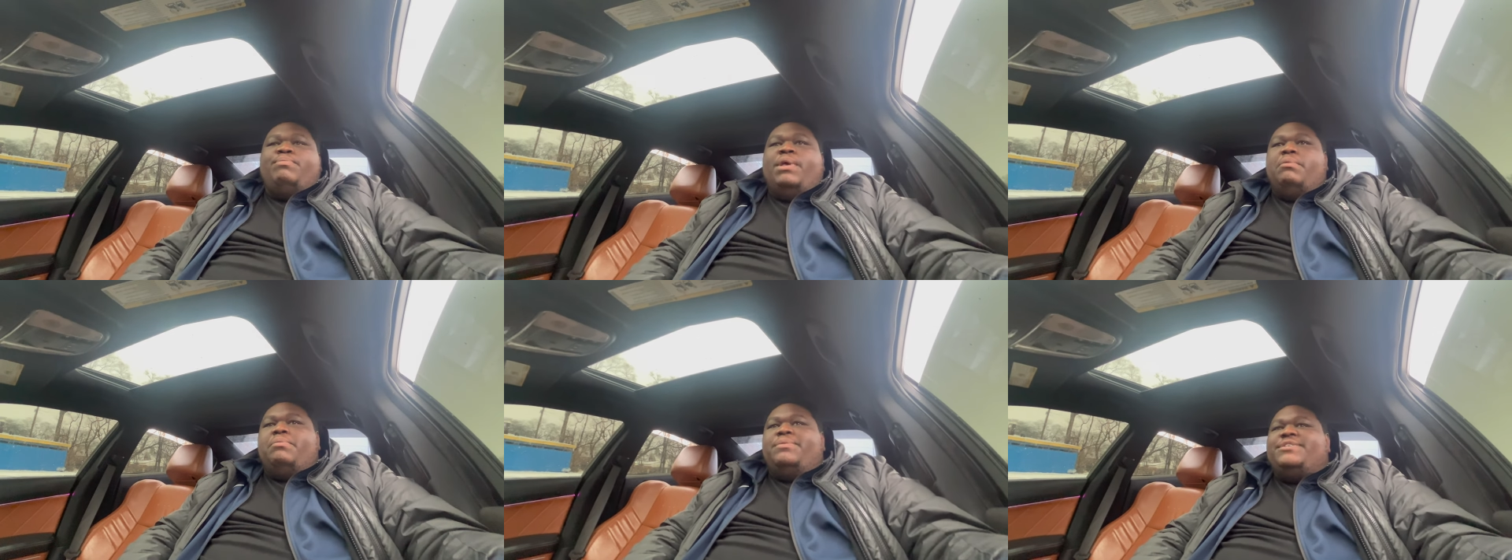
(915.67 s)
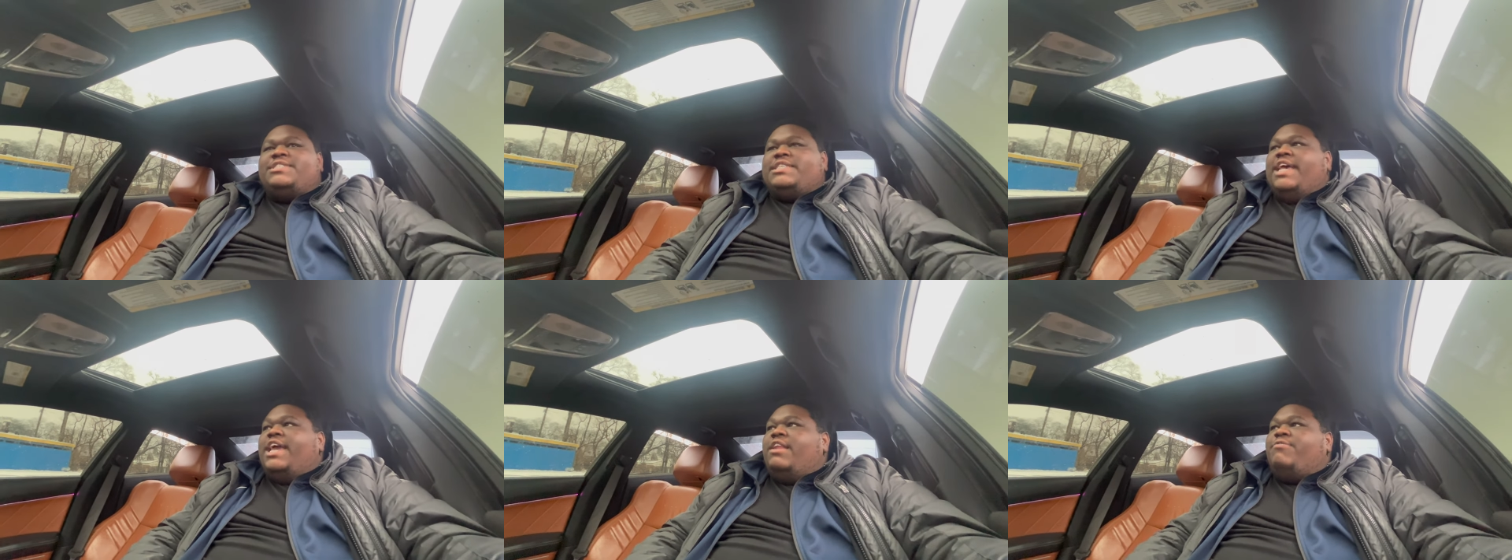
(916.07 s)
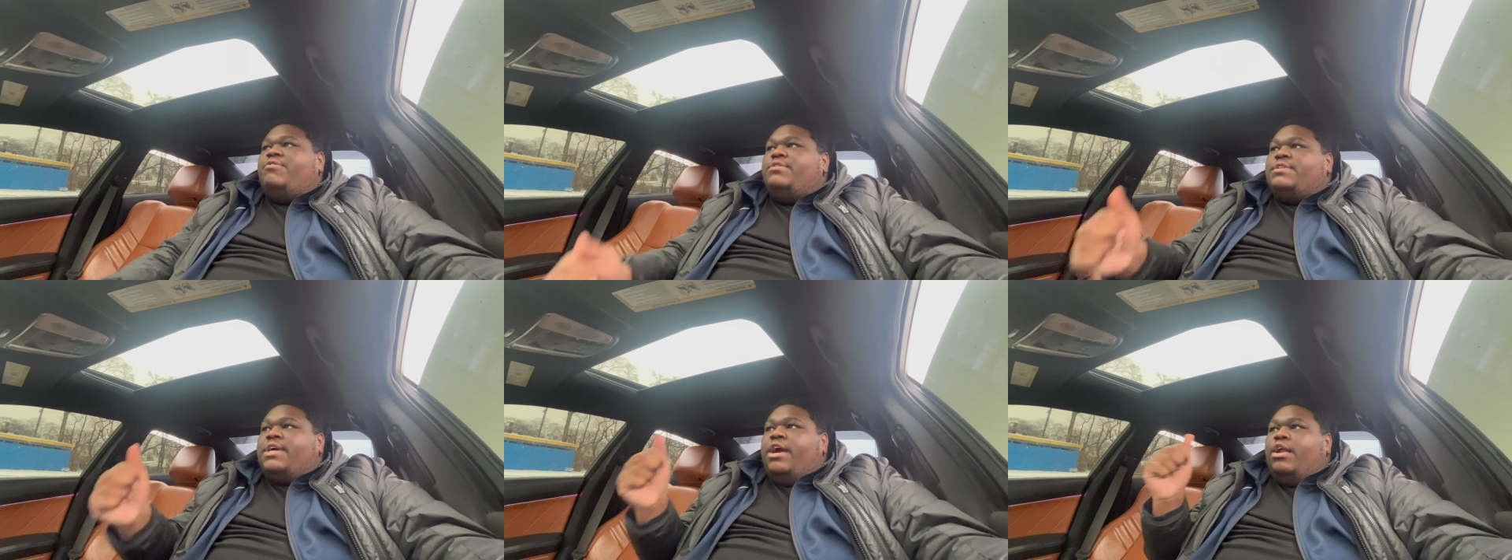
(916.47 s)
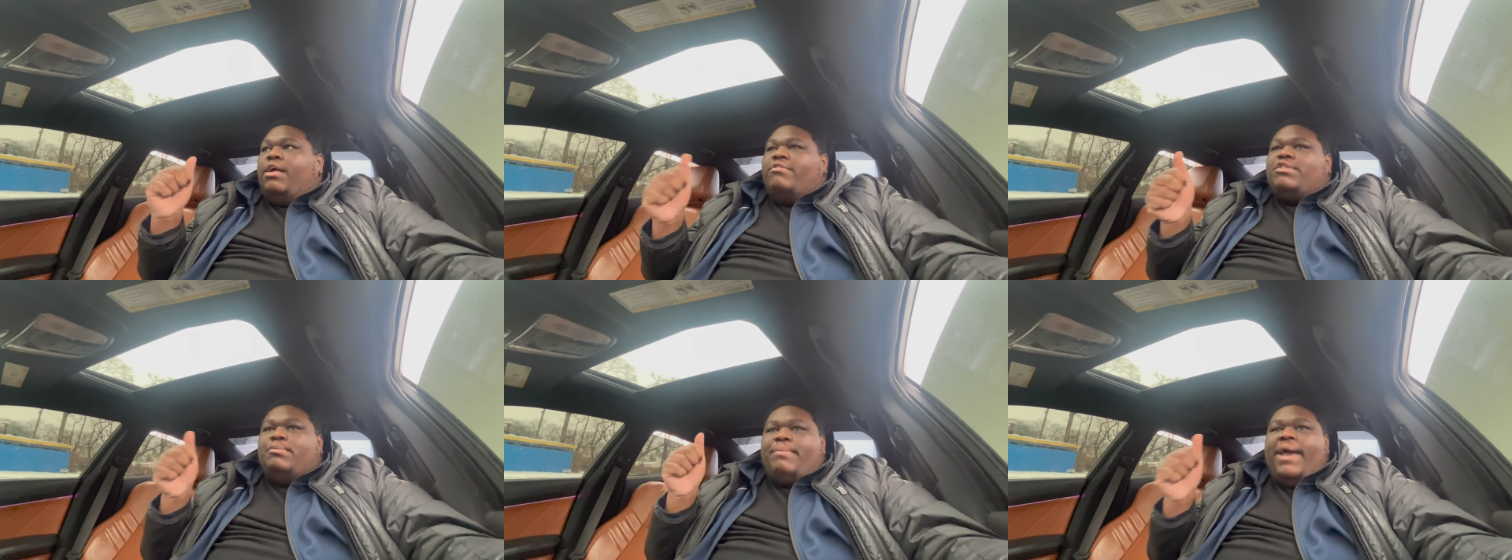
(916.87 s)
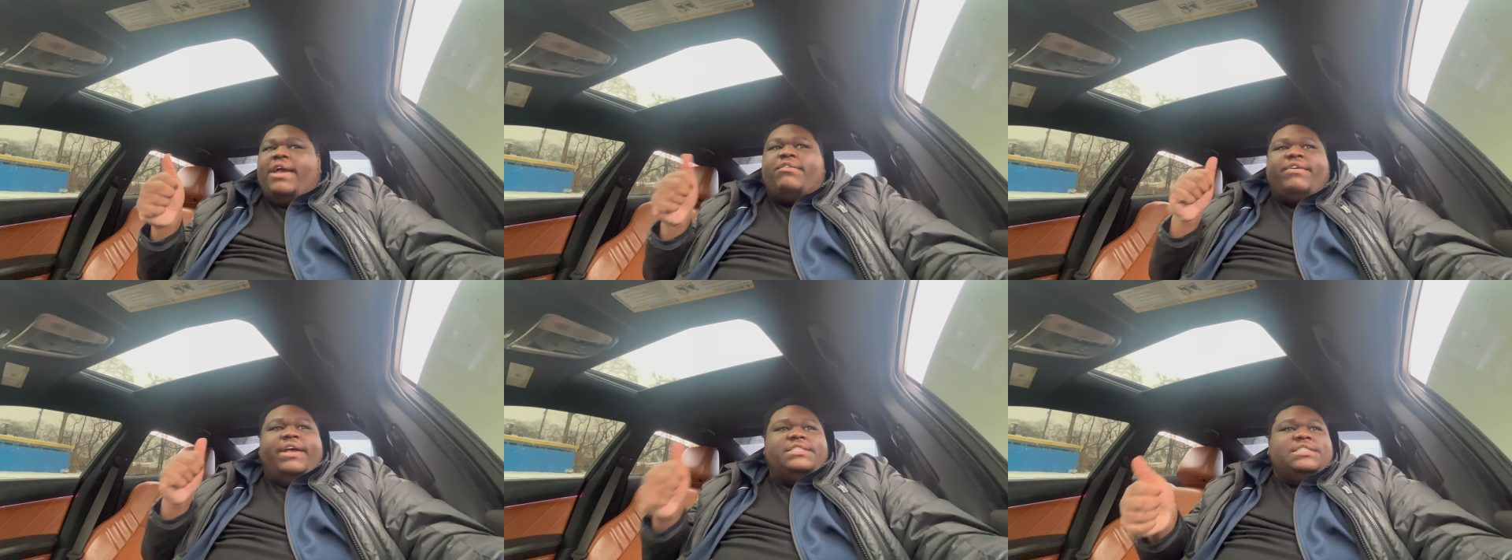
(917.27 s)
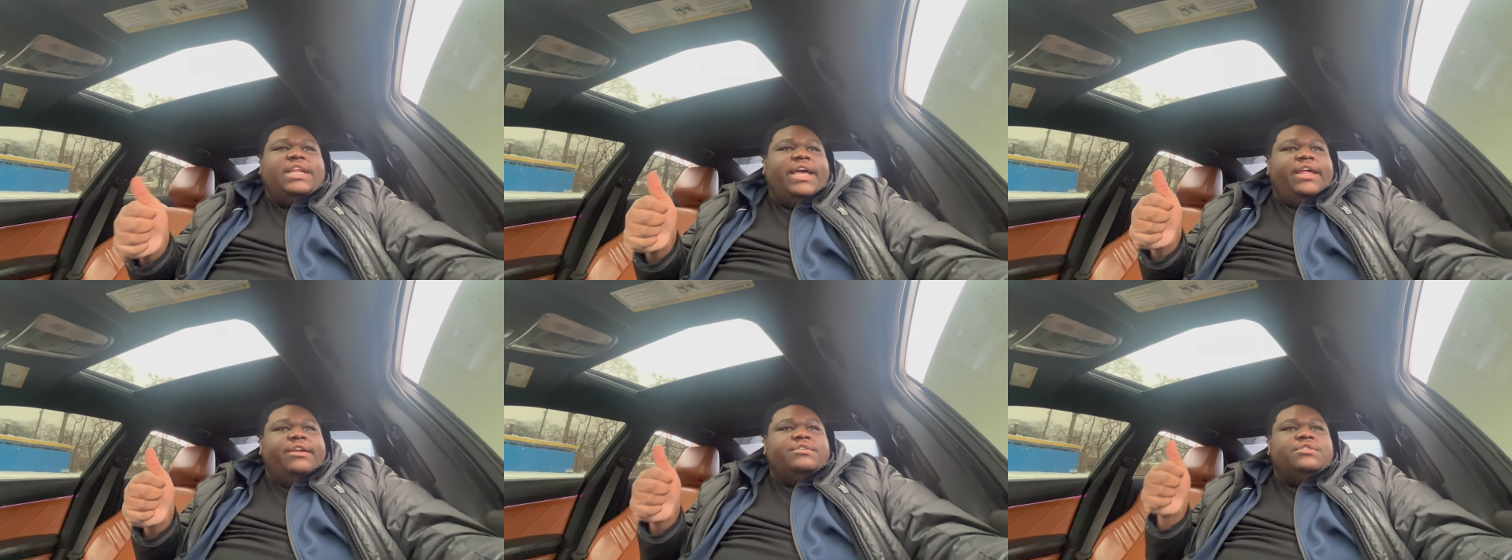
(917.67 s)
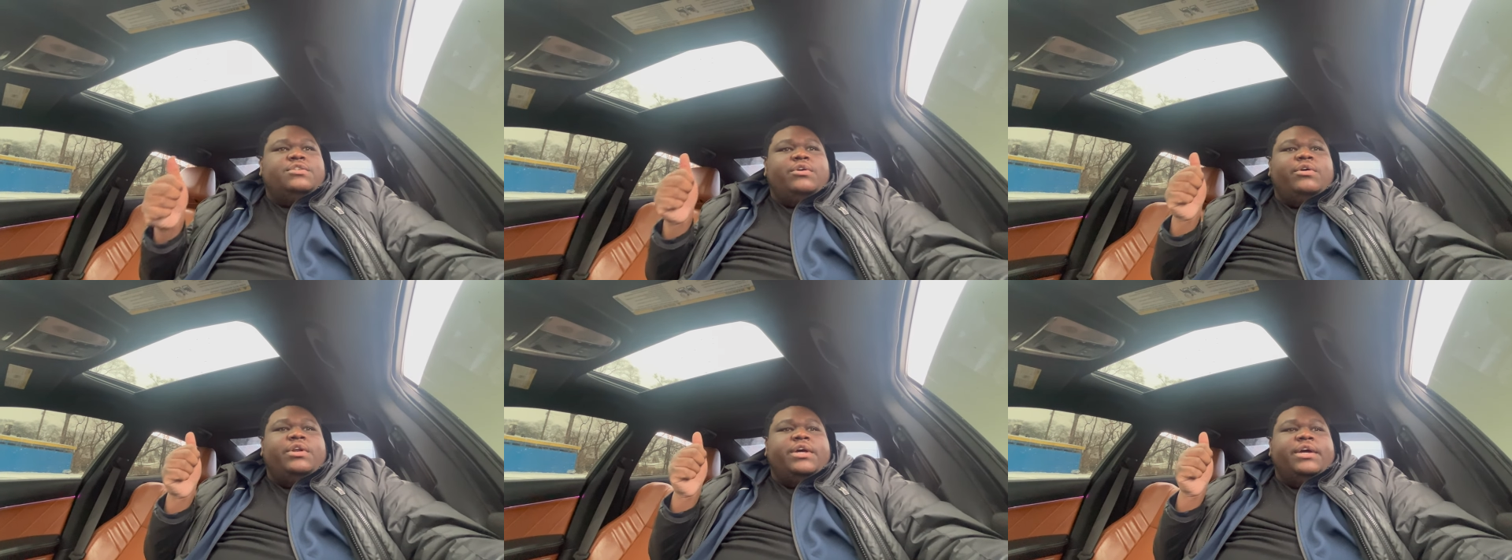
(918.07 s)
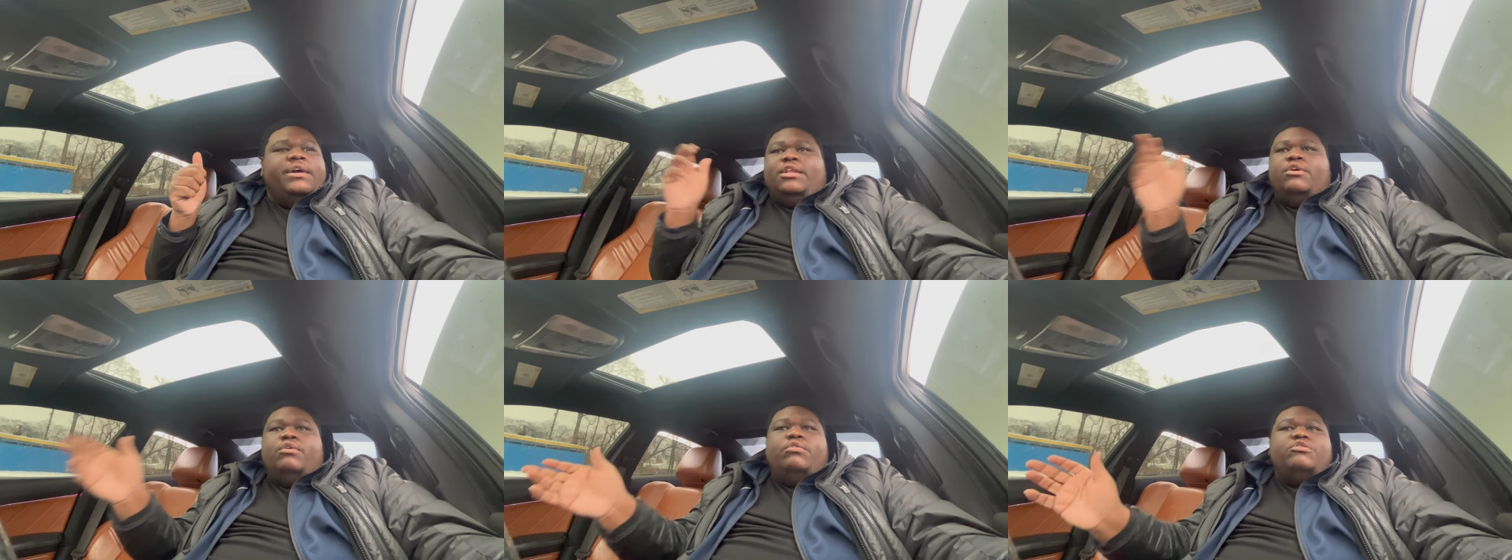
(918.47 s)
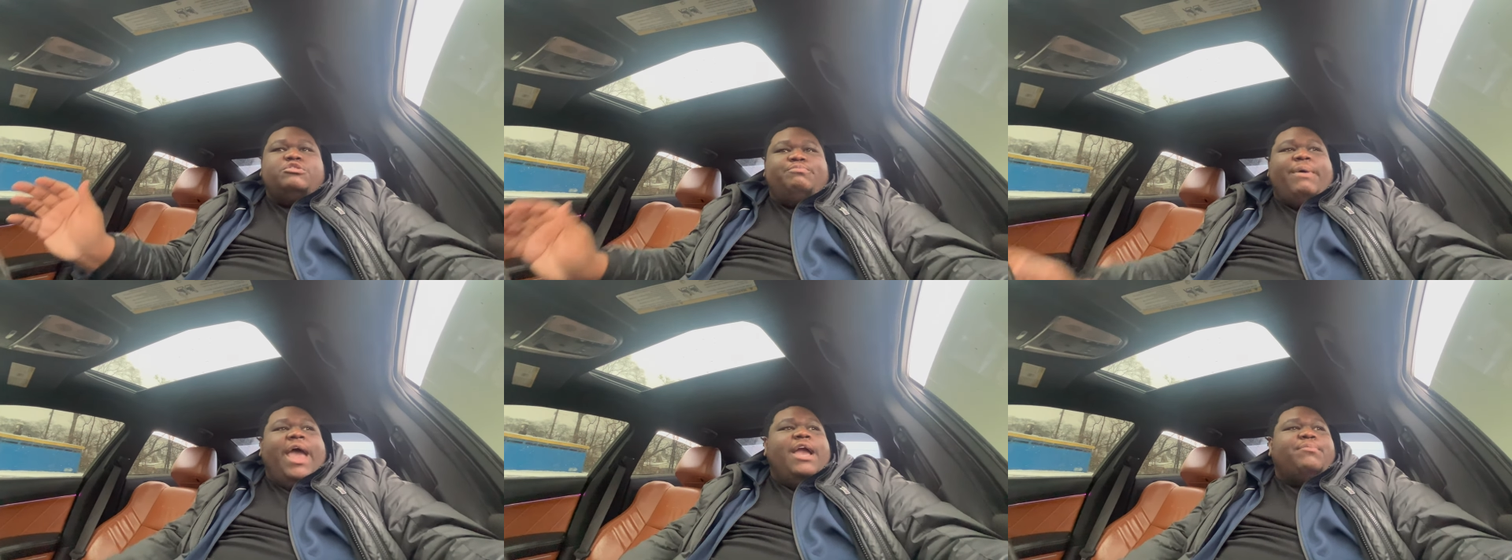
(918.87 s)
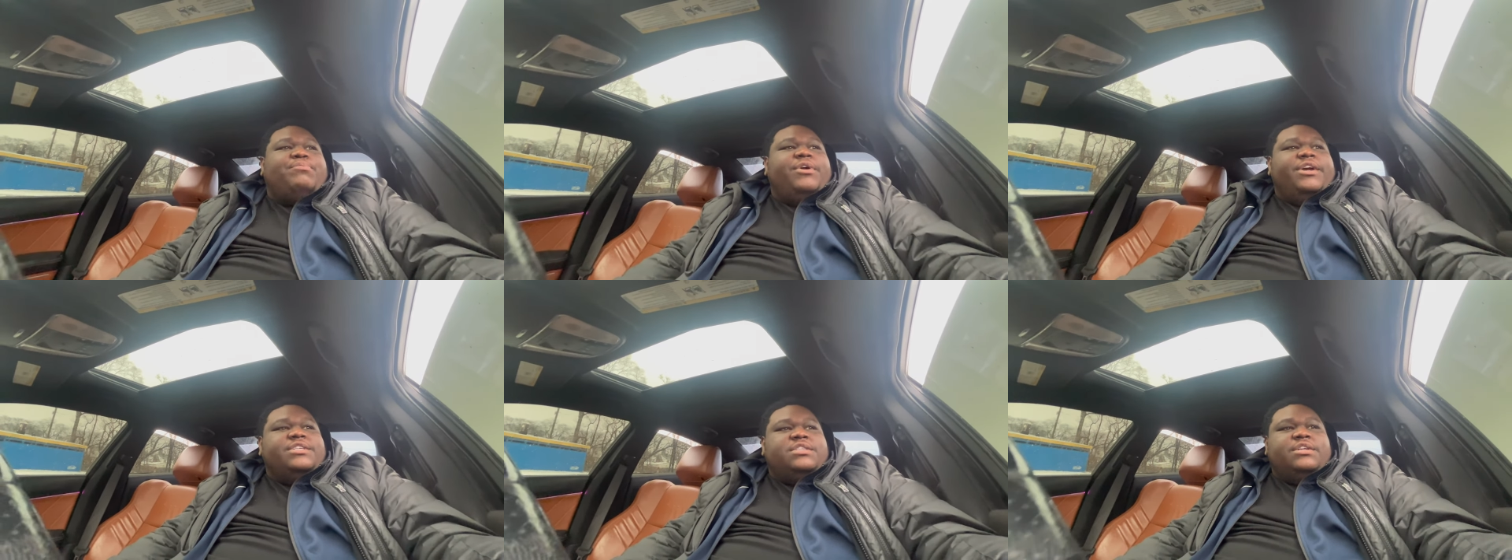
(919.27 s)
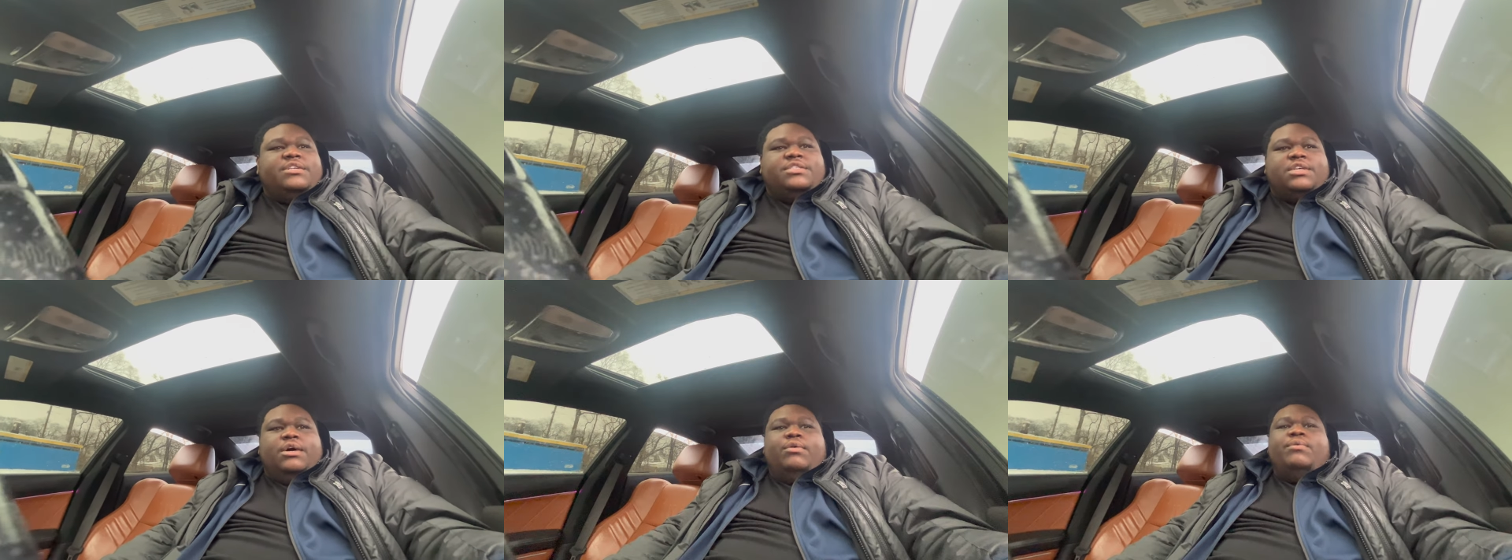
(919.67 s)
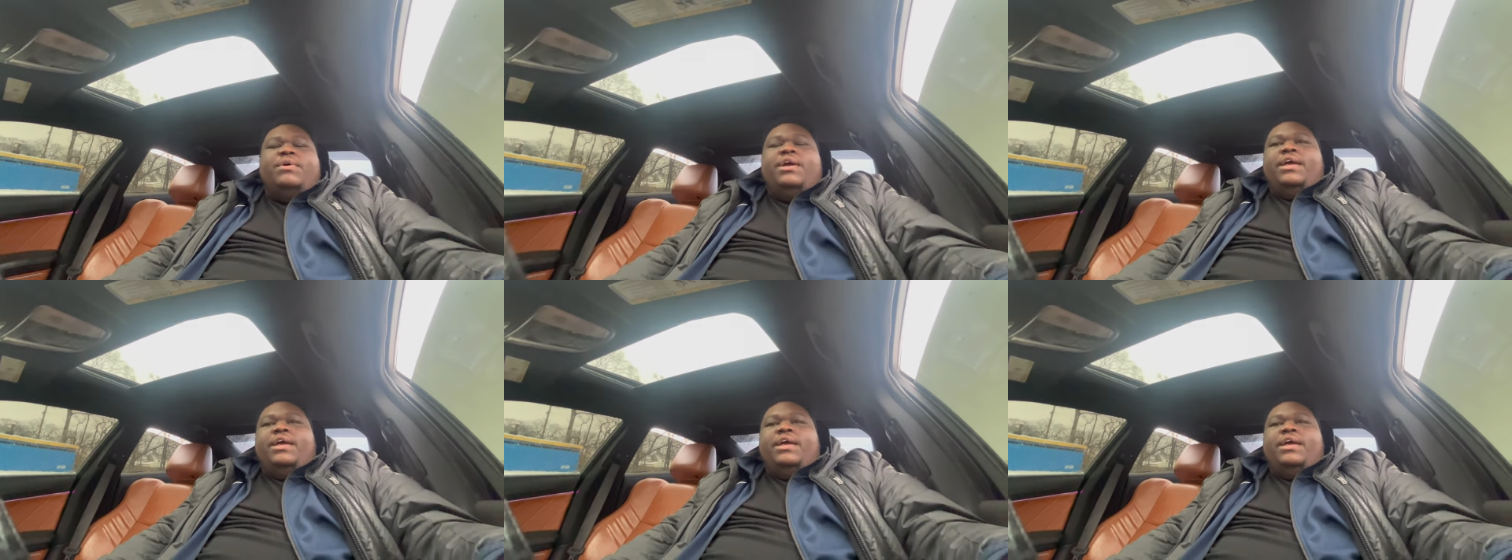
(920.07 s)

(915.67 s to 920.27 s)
people were saying if you cut off the back resonators, you're going to lose back pressure. So